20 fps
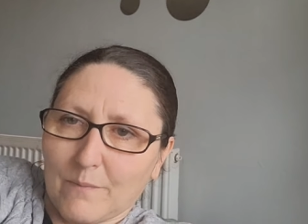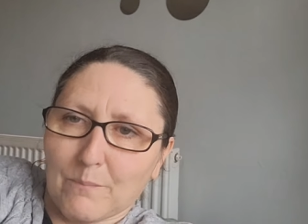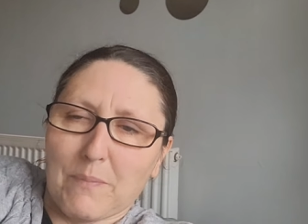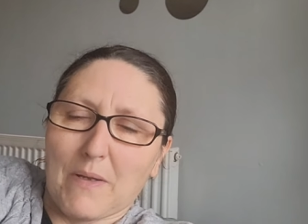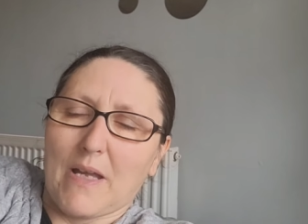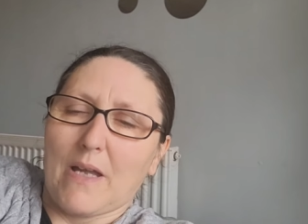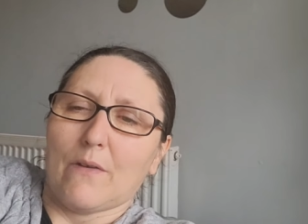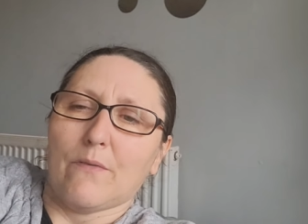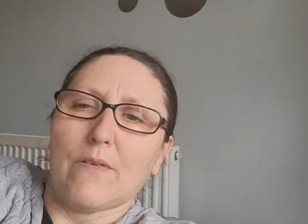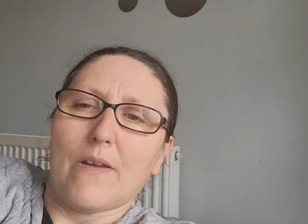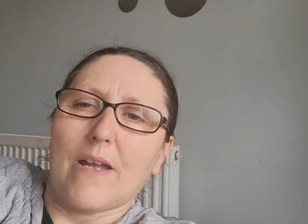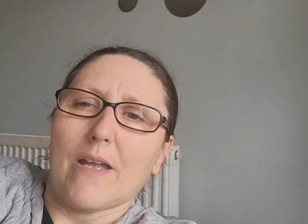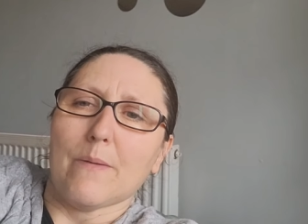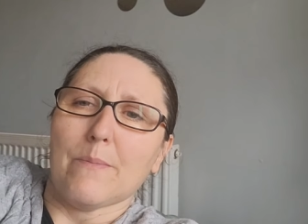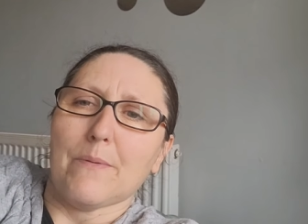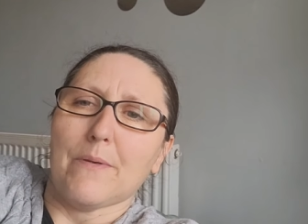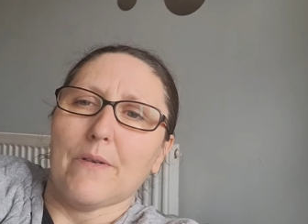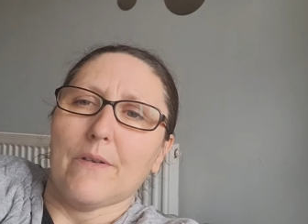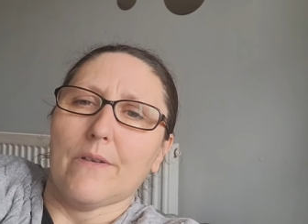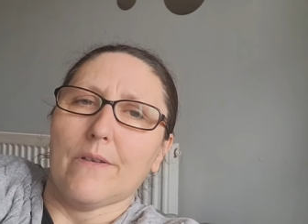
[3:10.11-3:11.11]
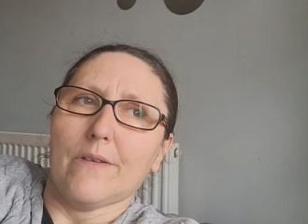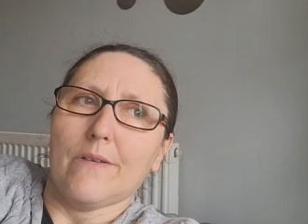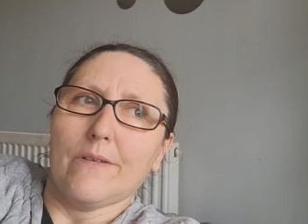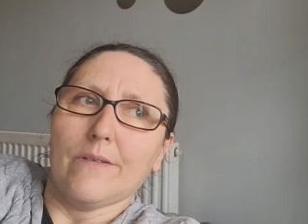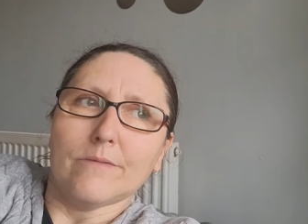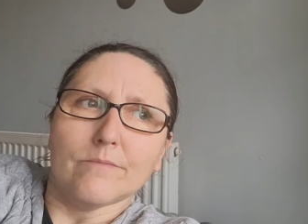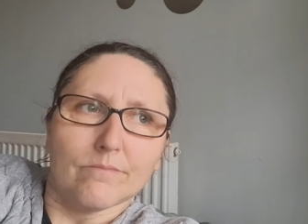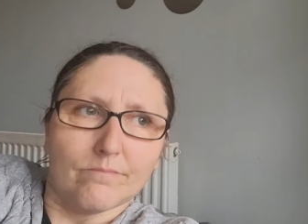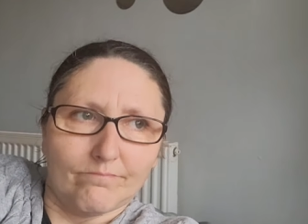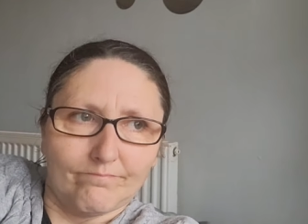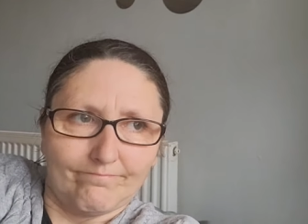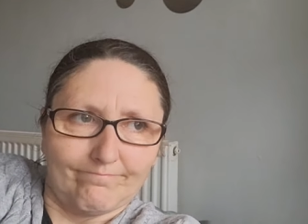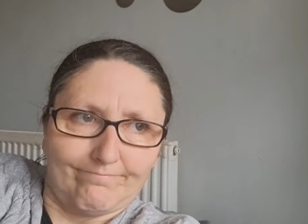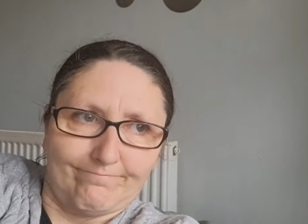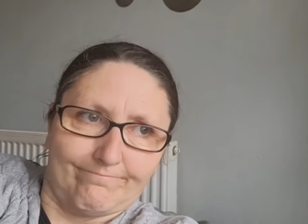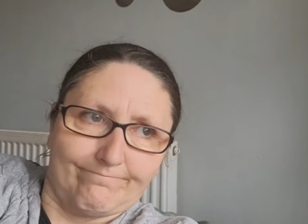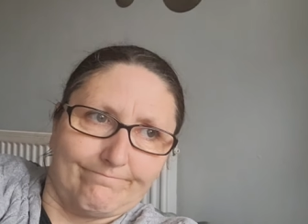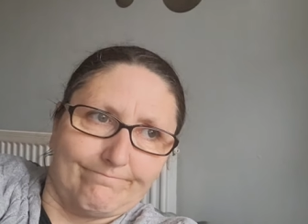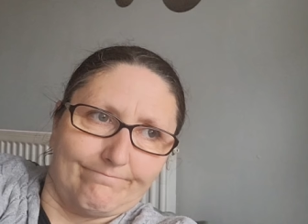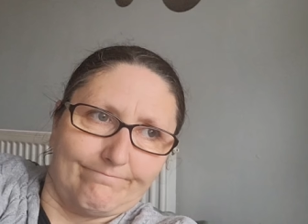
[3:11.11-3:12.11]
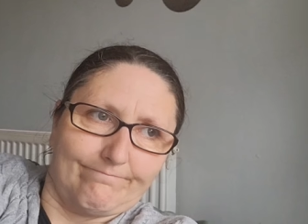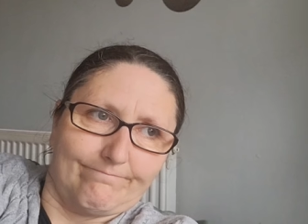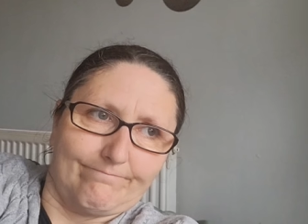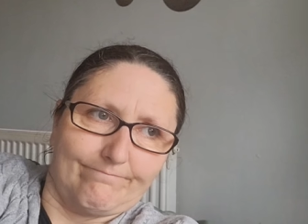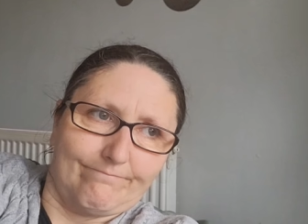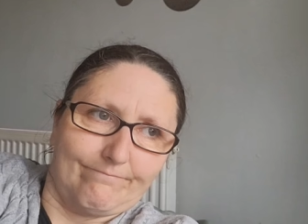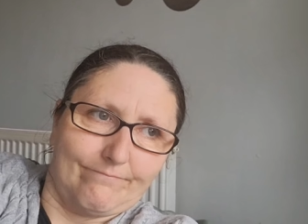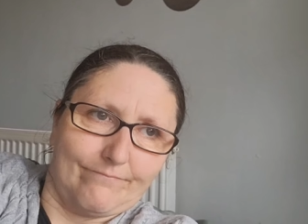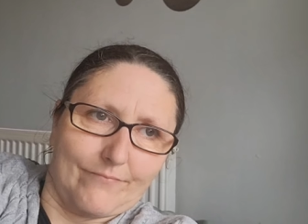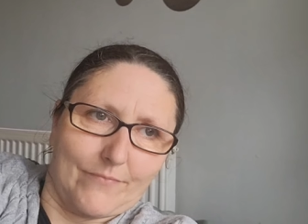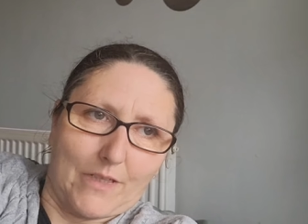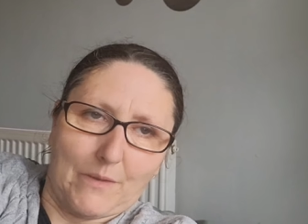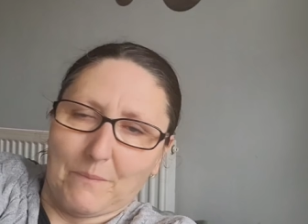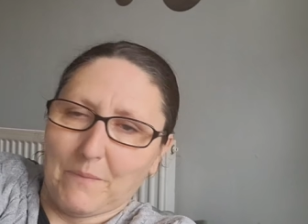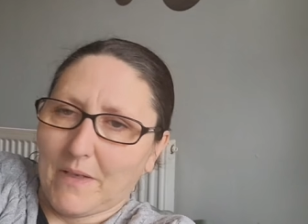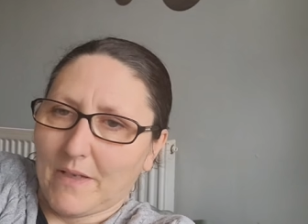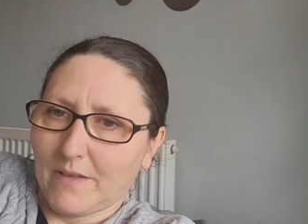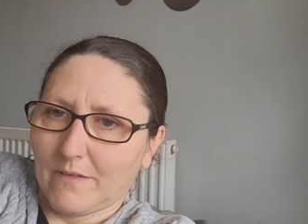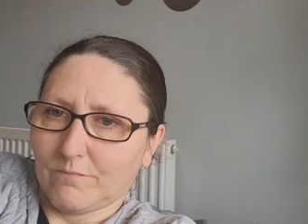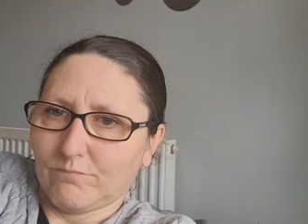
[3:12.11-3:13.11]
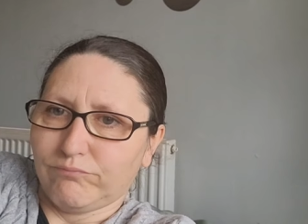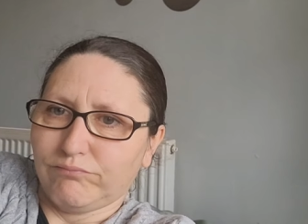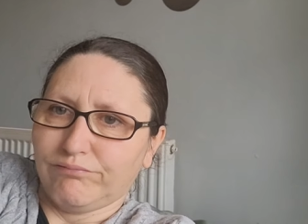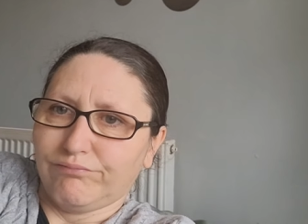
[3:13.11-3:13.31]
part fibro. I'm like,